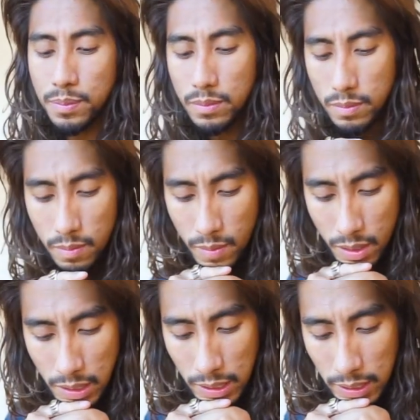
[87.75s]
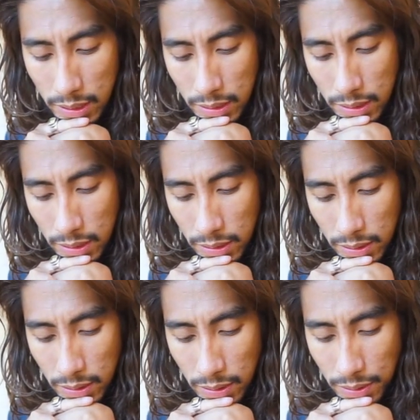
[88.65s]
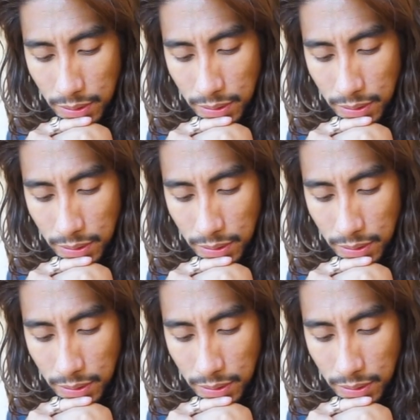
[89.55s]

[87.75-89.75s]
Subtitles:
(silence)